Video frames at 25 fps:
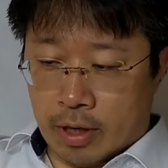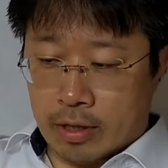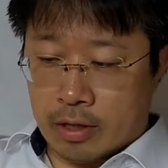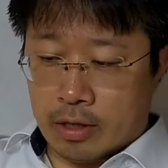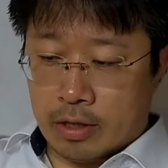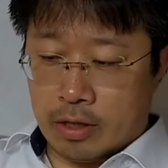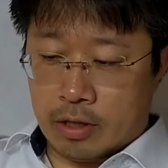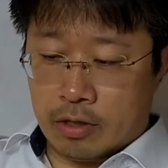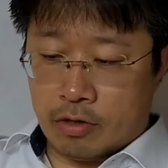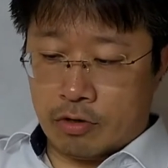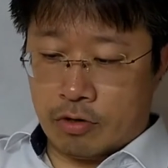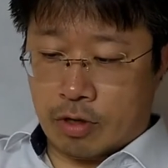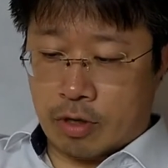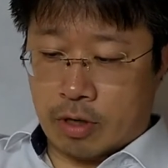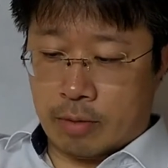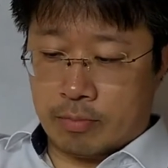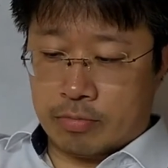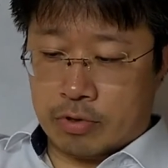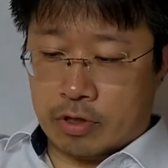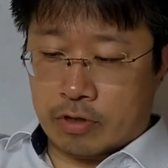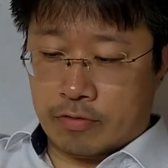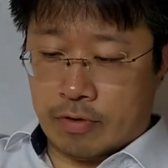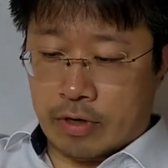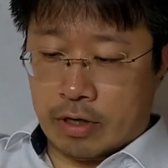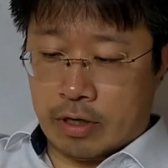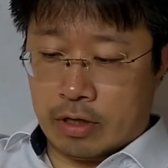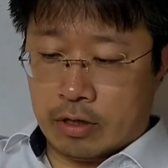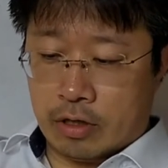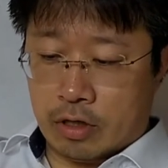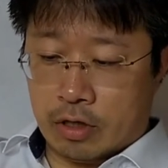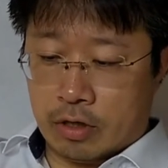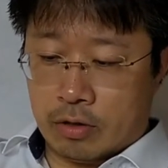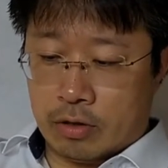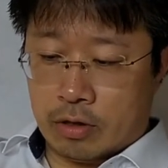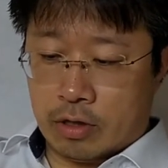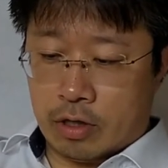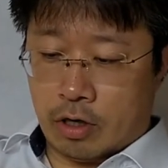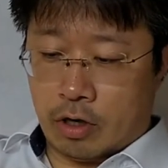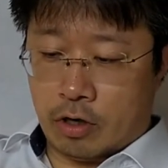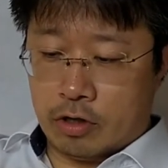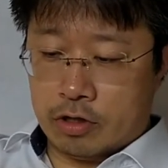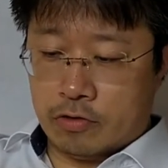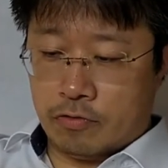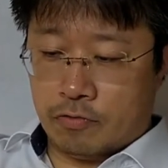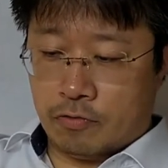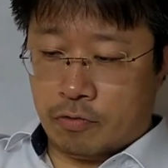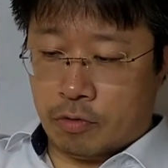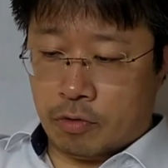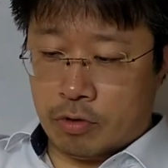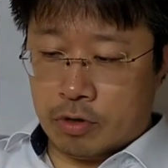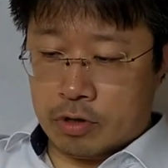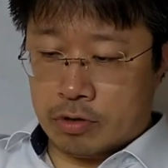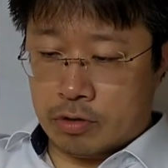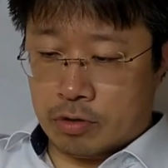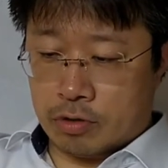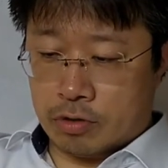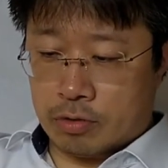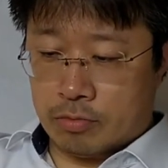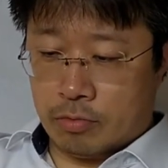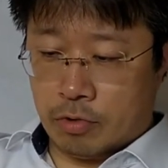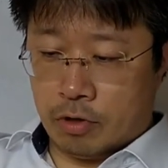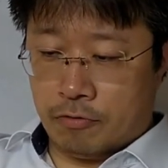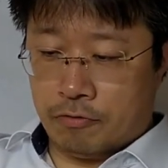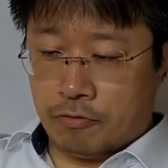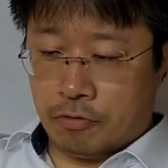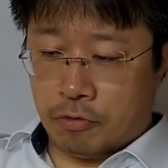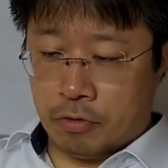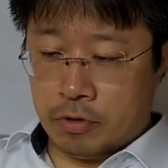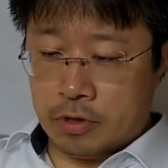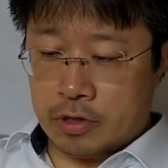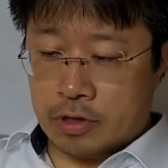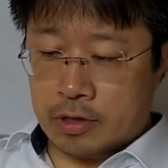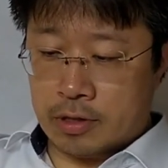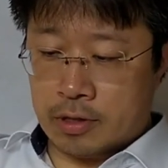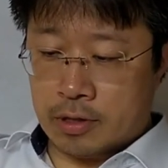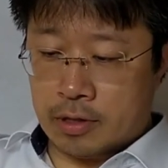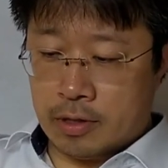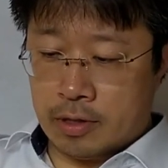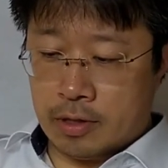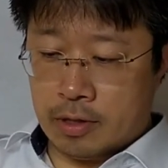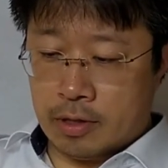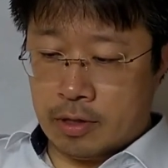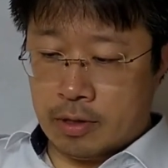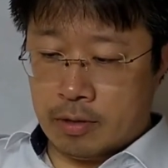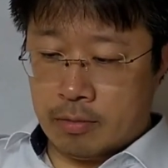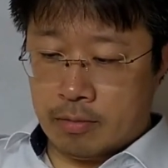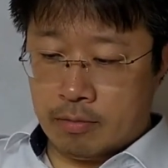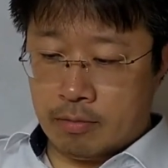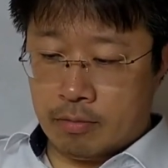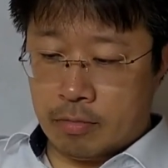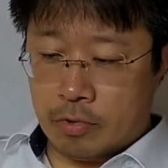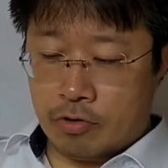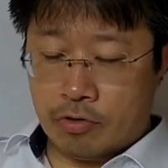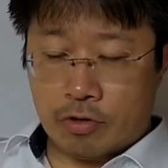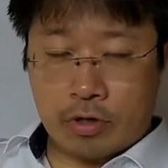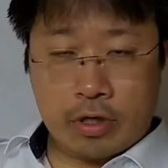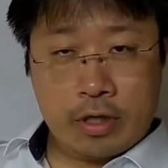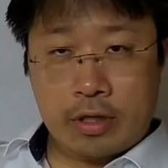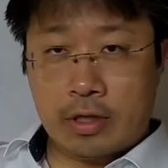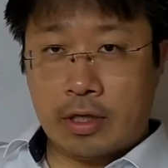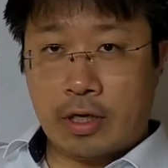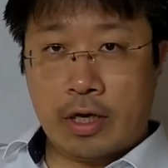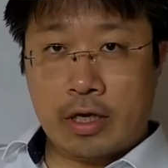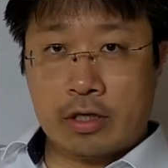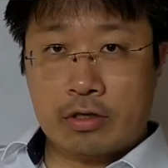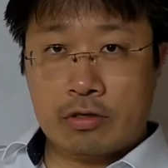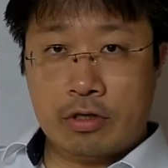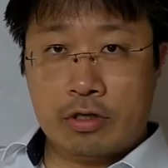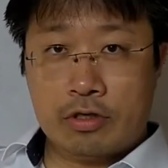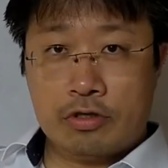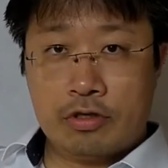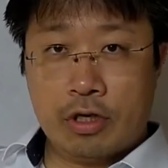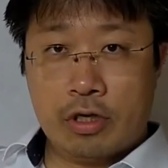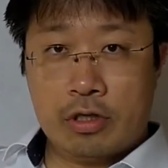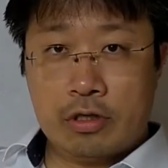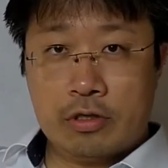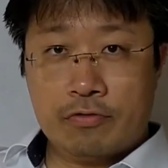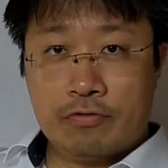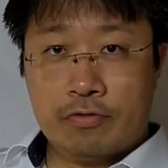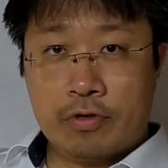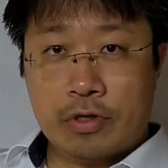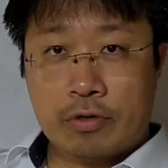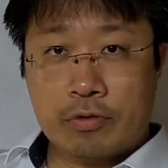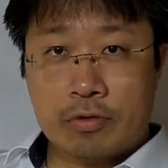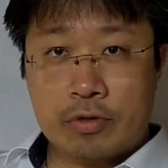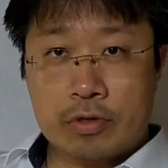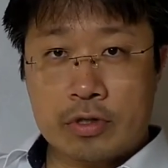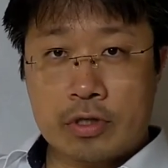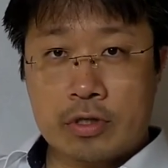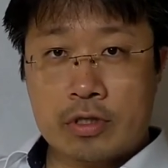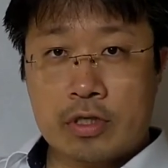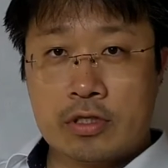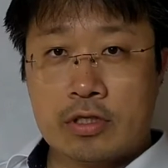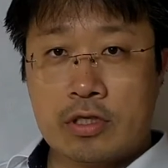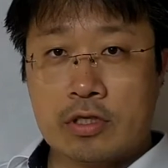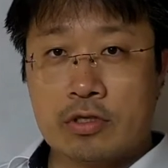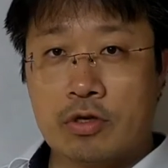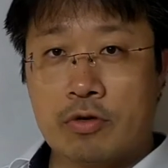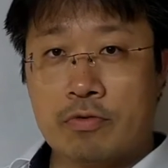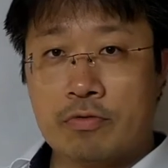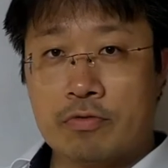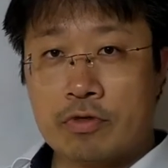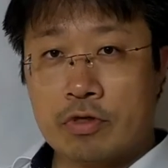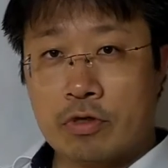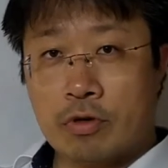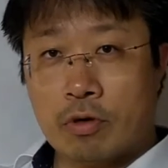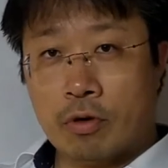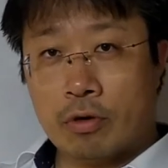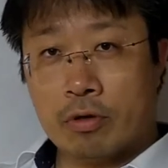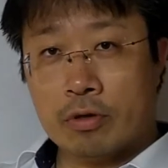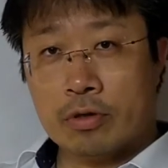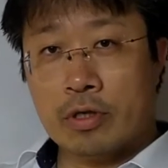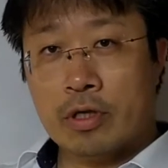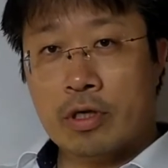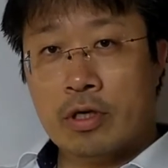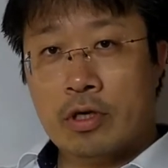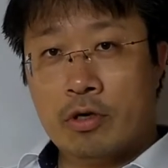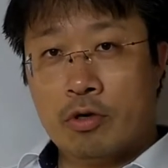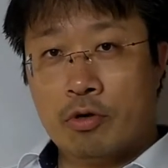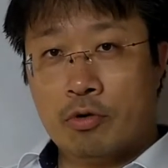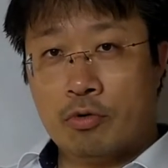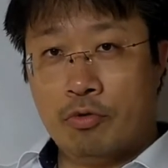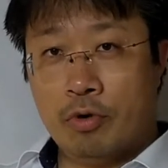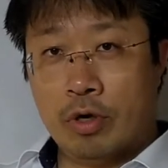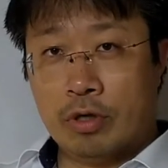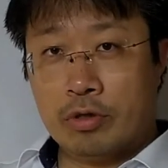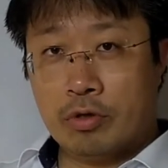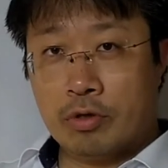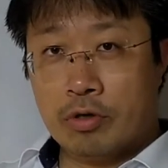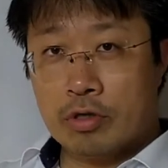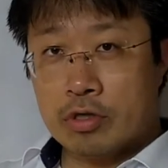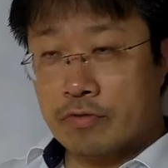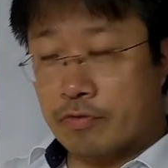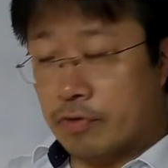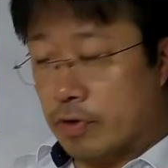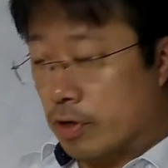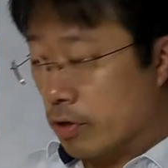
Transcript: what, you can provide a large force or small force, but you cannot actually change the frequency. This is what's called resonance